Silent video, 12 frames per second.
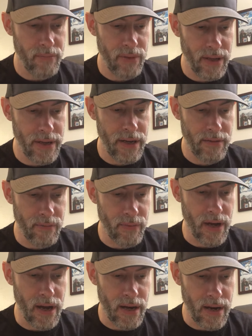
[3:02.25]
playing from
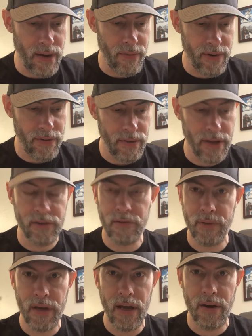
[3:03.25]
Jan Hammer, electric
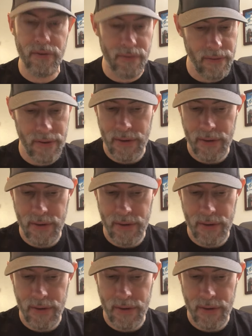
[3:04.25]
piano.